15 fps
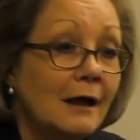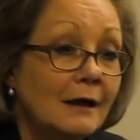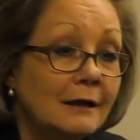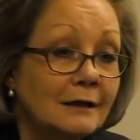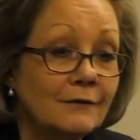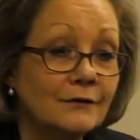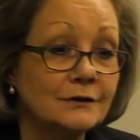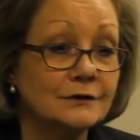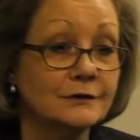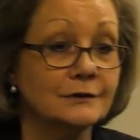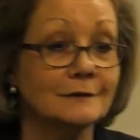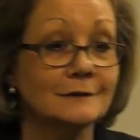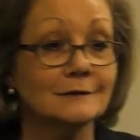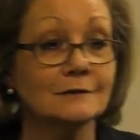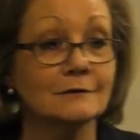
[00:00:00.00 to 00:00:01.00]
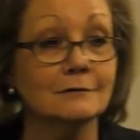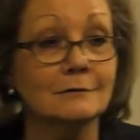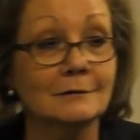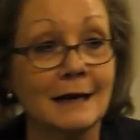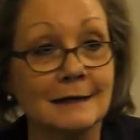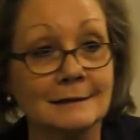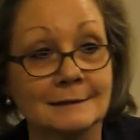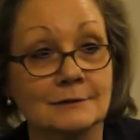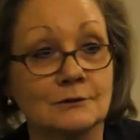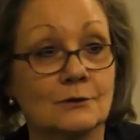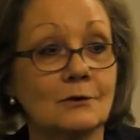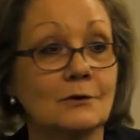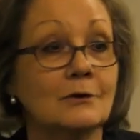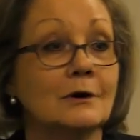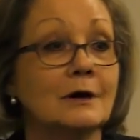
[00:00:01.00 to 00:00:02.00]
give it to the school next
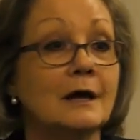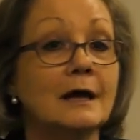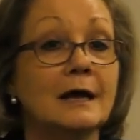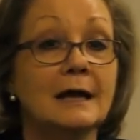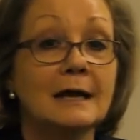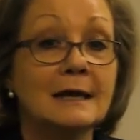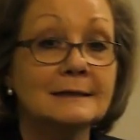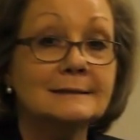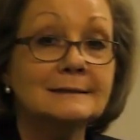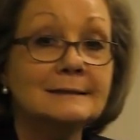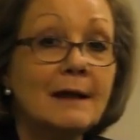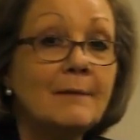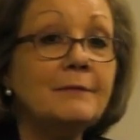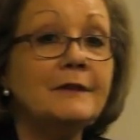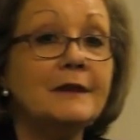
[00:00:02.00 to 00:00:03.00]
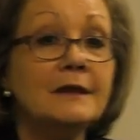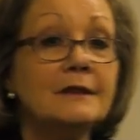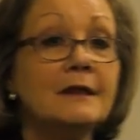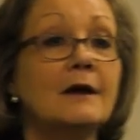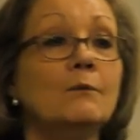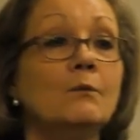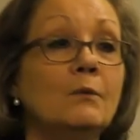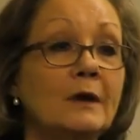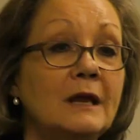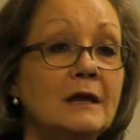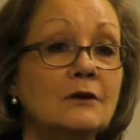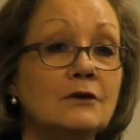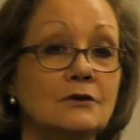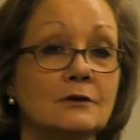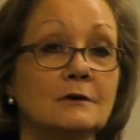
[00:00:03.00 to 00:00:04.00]
door. It's something that we
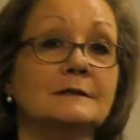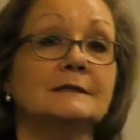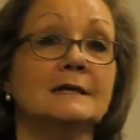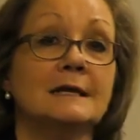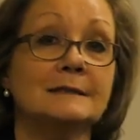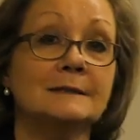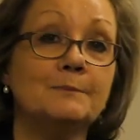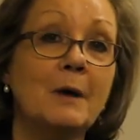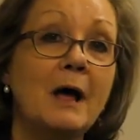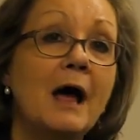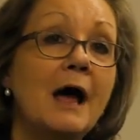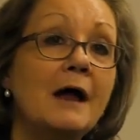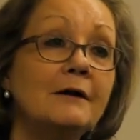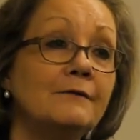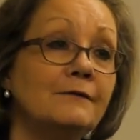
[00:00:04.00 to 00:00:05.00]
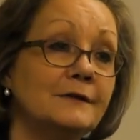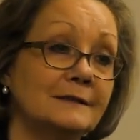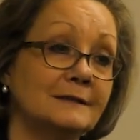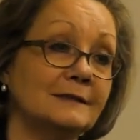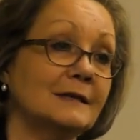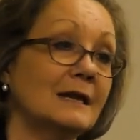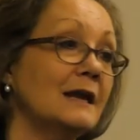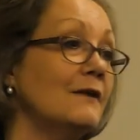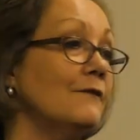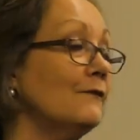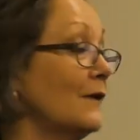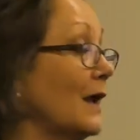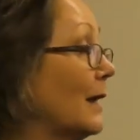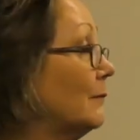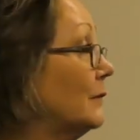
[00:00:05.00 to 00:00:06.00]
use, it's part of the SCI
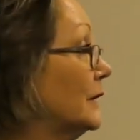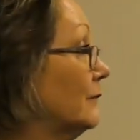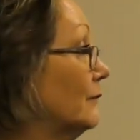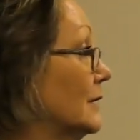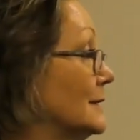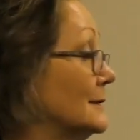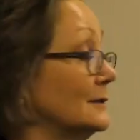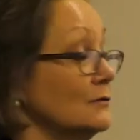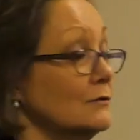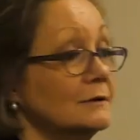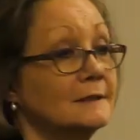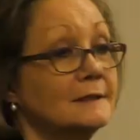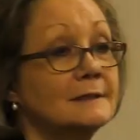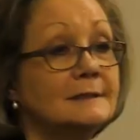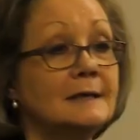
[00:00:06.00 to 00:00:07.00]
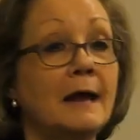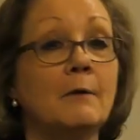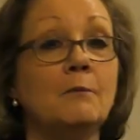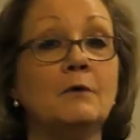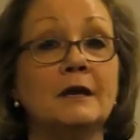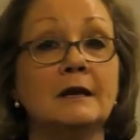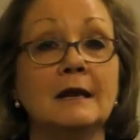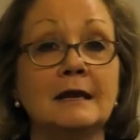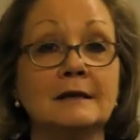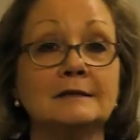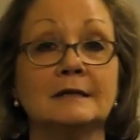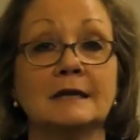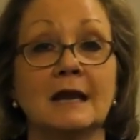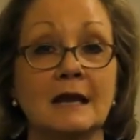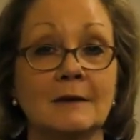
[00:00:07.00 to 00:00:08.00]
family resources, and we need
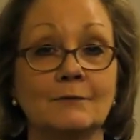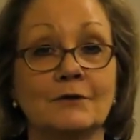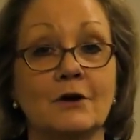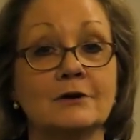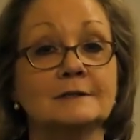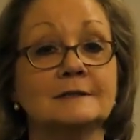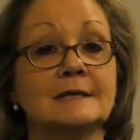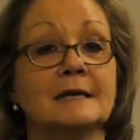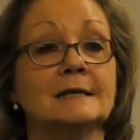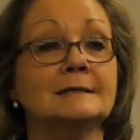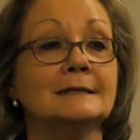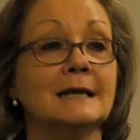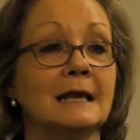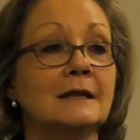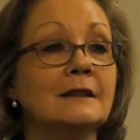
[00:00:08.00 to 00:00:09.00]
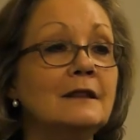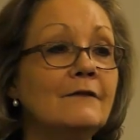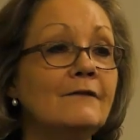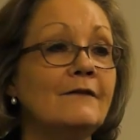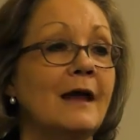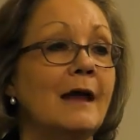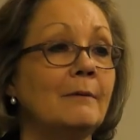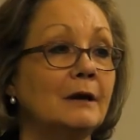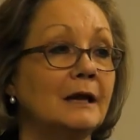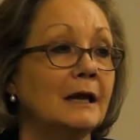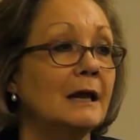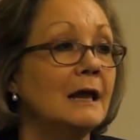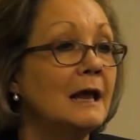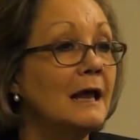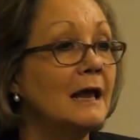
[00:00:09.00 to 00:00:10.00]
to keep those things in the family.
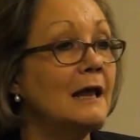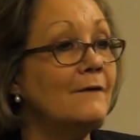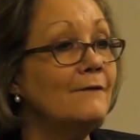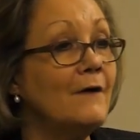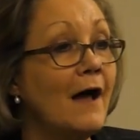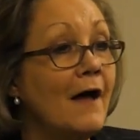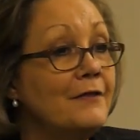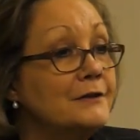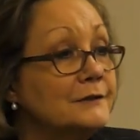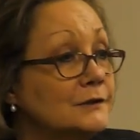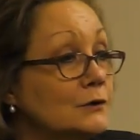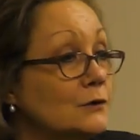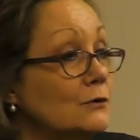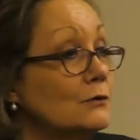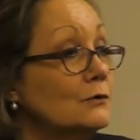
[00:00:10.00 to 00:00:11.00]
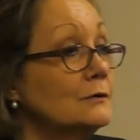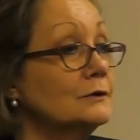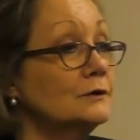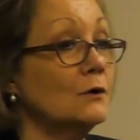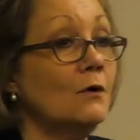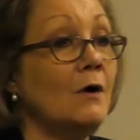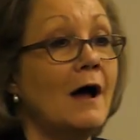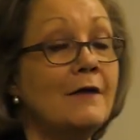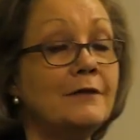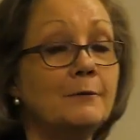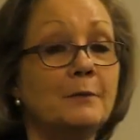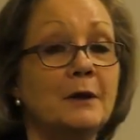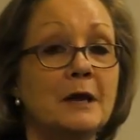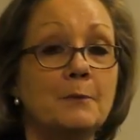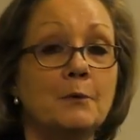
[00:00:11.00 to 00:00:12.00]
If other schools or other
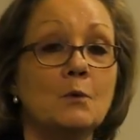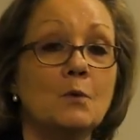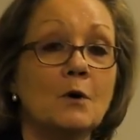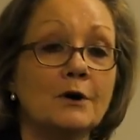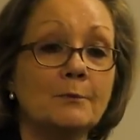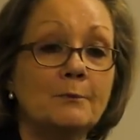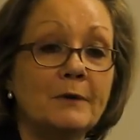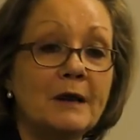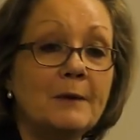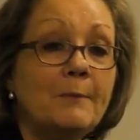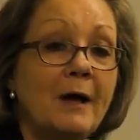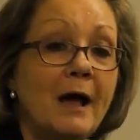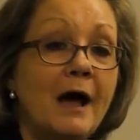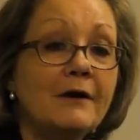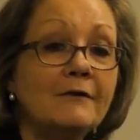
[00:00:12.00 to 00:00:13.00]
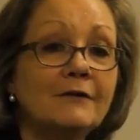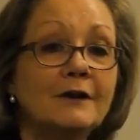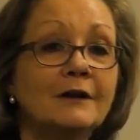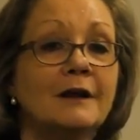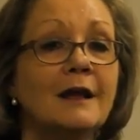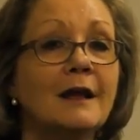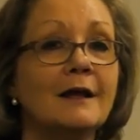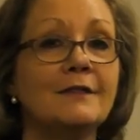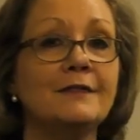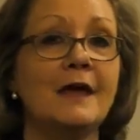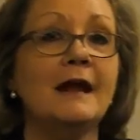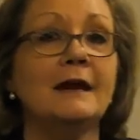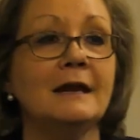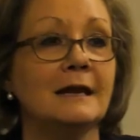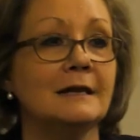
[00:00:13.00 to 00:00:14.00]
people want to be a part of it,
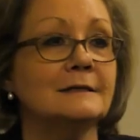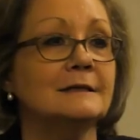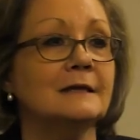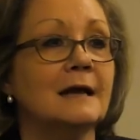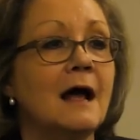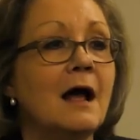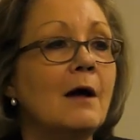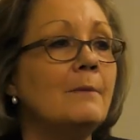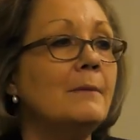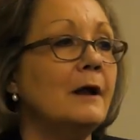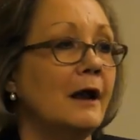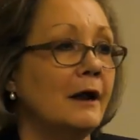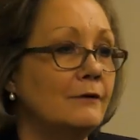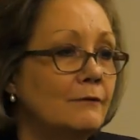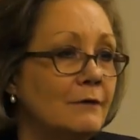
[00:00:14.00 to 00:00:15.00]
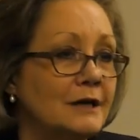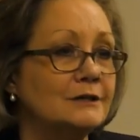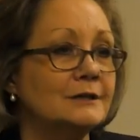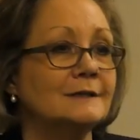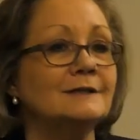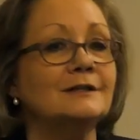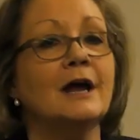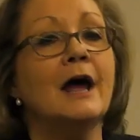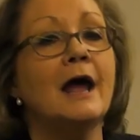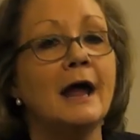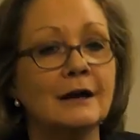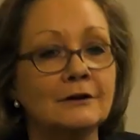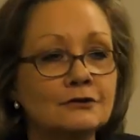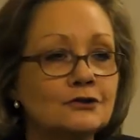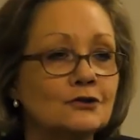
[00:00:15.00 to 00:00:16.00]
they need to come and register
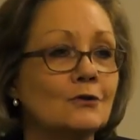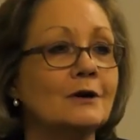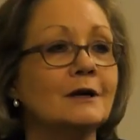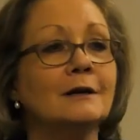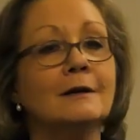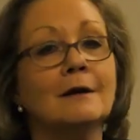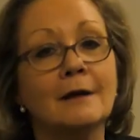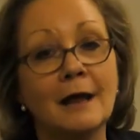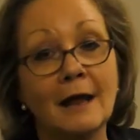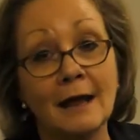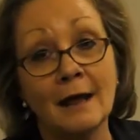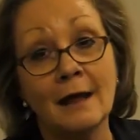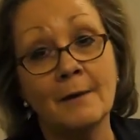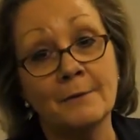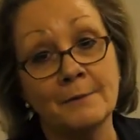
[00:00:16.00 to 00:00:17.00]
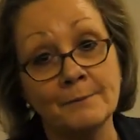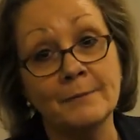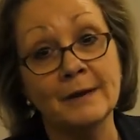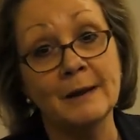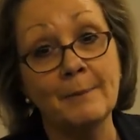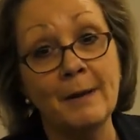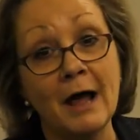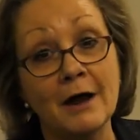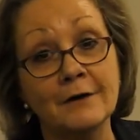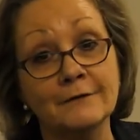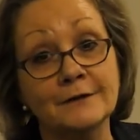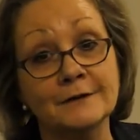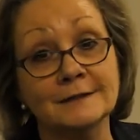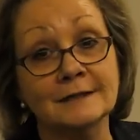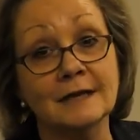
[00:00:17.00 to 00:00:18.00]
and join and be a part
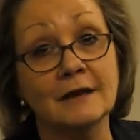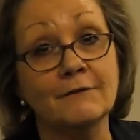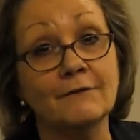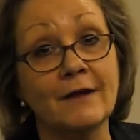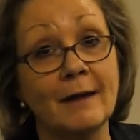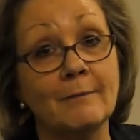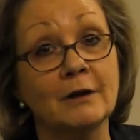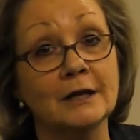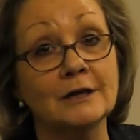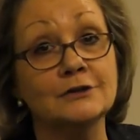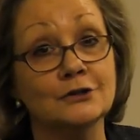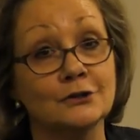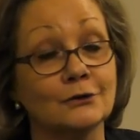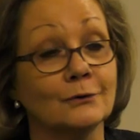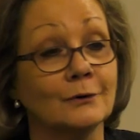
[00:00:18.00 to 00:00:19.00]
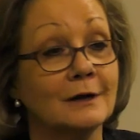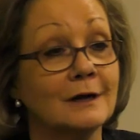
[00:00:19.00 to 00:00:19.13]
of the SCI family too.